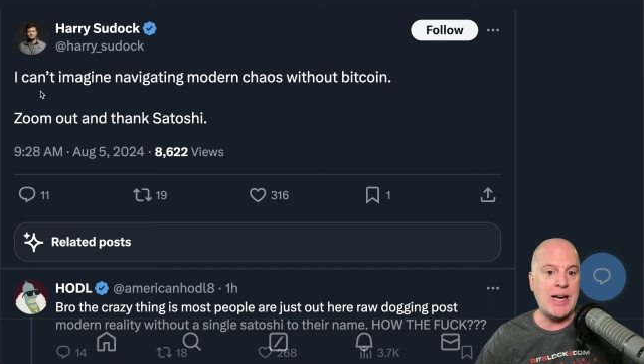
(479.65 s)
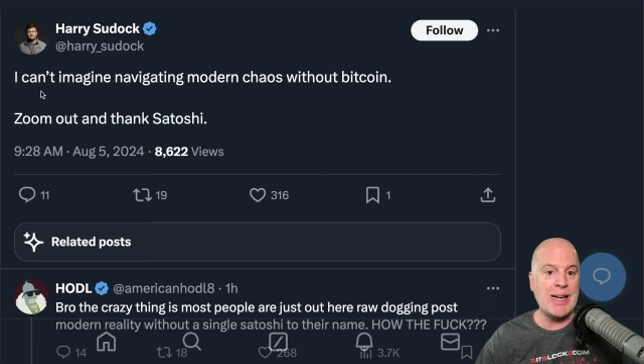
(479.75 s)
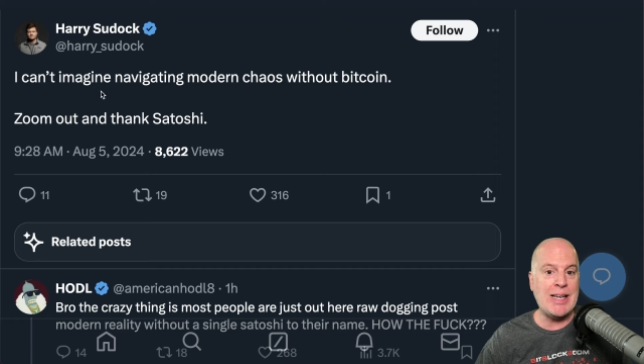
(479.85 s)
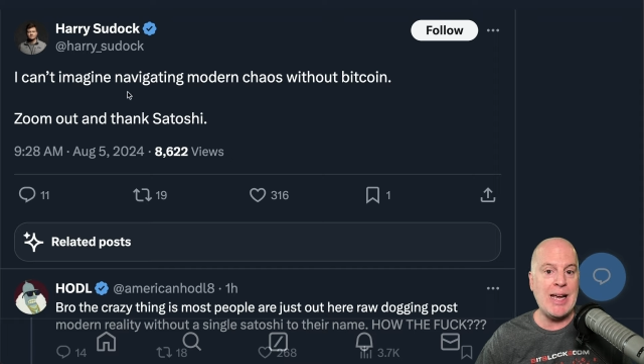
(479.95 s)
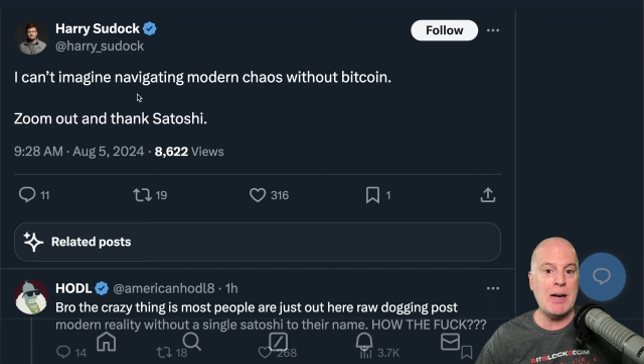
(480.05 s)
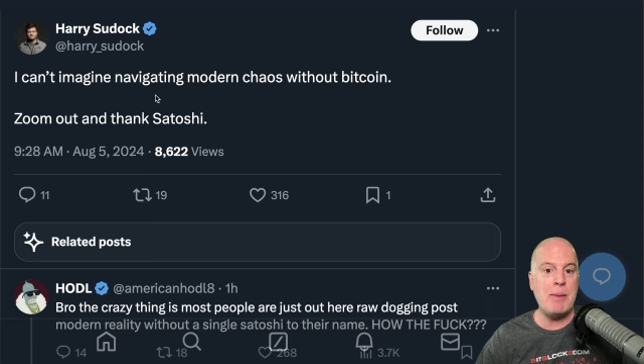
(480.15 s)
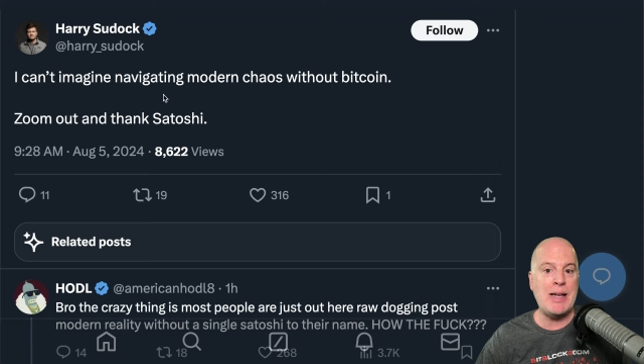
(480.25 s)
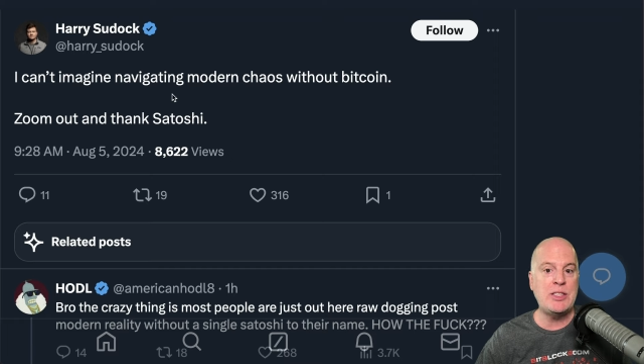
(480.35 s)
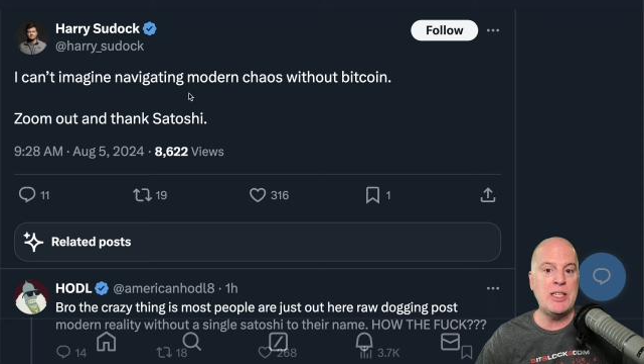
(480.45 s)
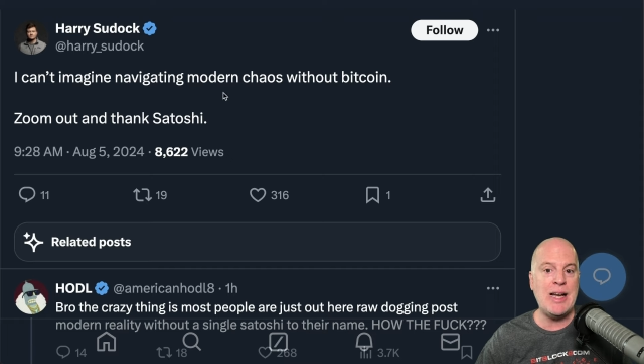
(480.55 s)
I can't
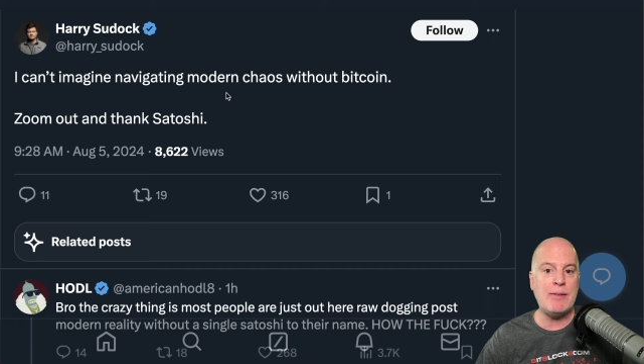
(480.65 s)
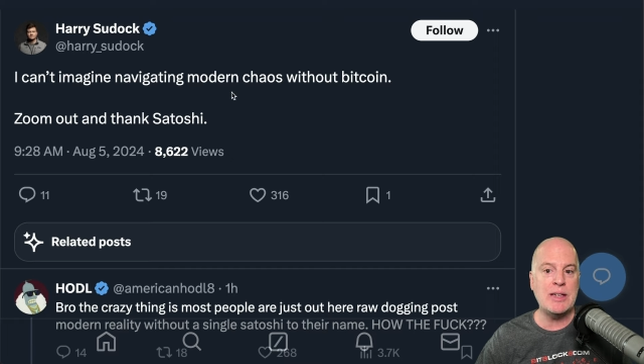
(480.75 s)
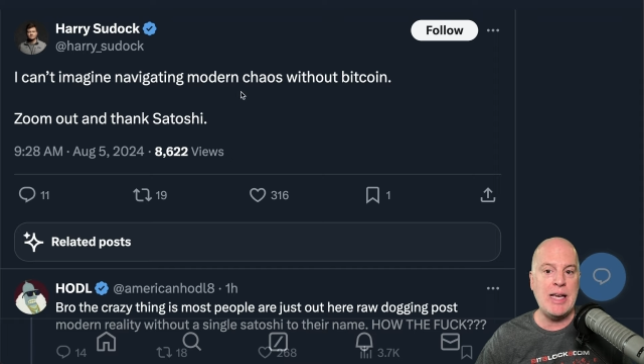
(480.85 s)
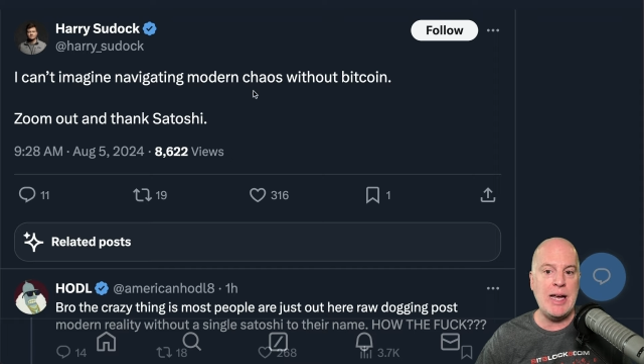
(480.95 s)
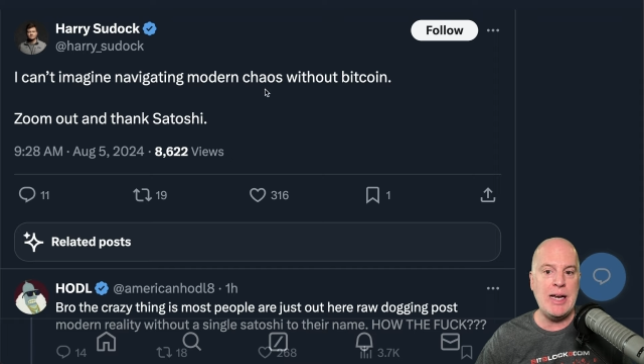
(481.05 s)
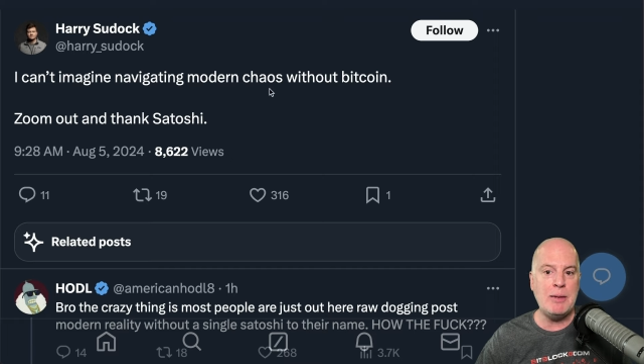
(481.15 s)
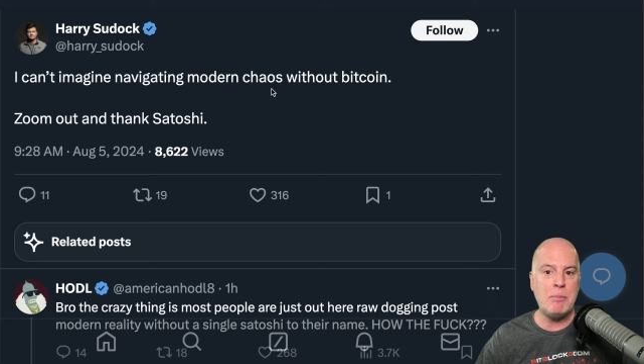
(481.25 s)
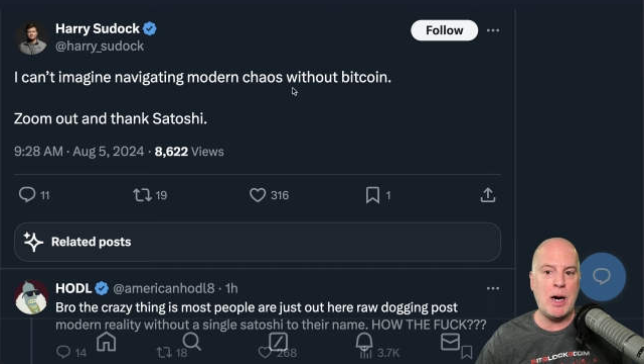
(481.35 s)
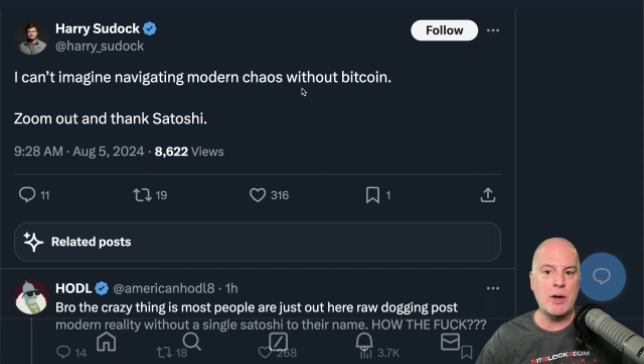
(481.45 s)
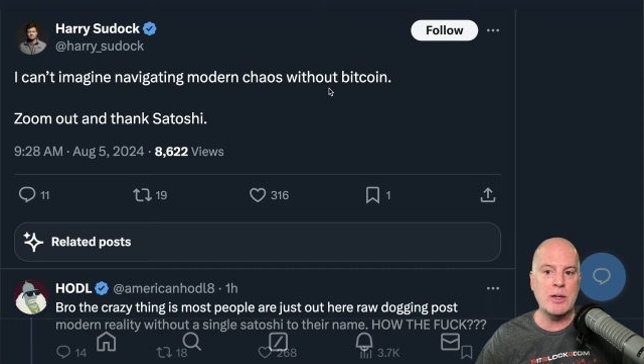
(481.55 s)
imagine navigating
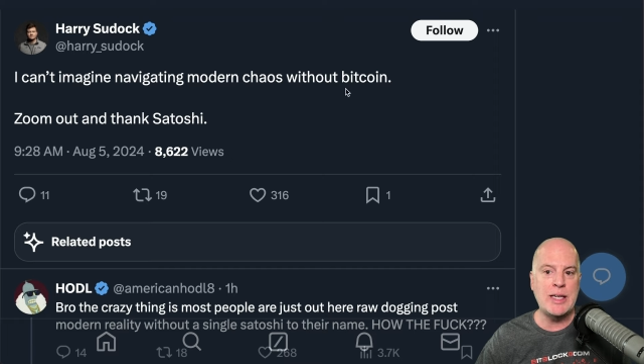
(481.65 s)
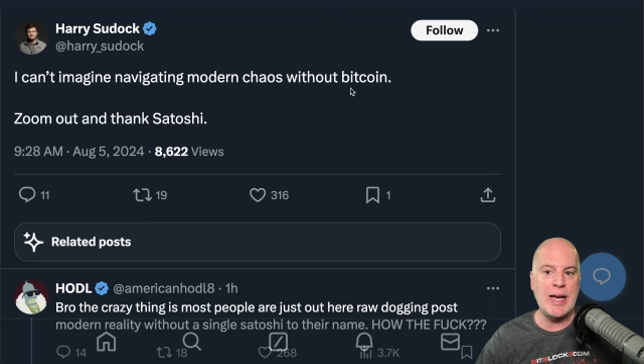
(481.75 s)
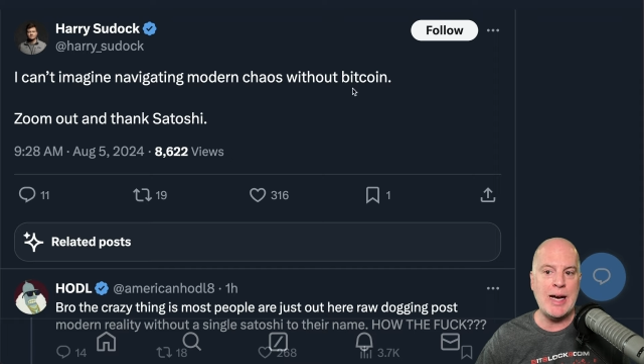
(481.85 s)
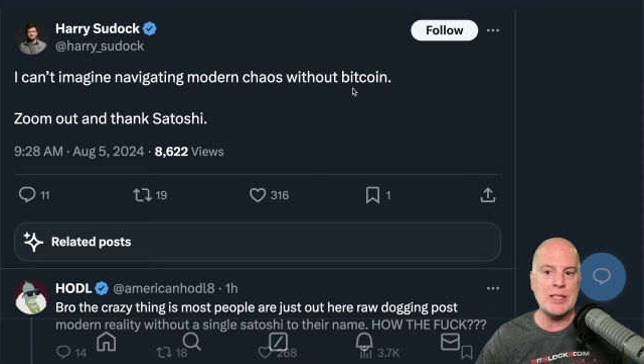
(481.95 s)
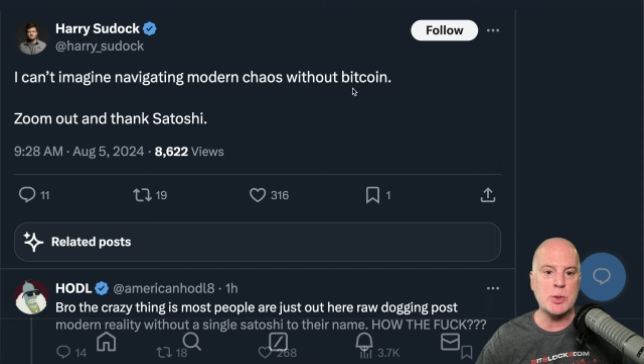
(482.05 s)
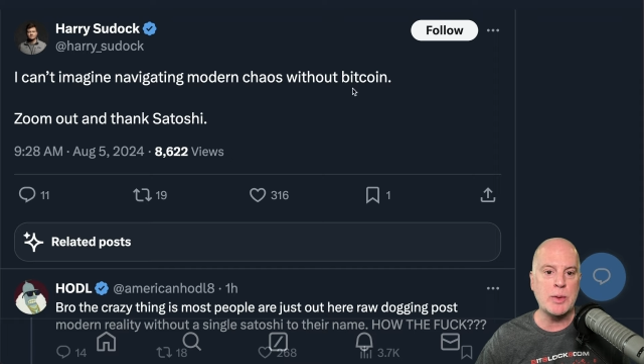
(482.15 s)
modern chaos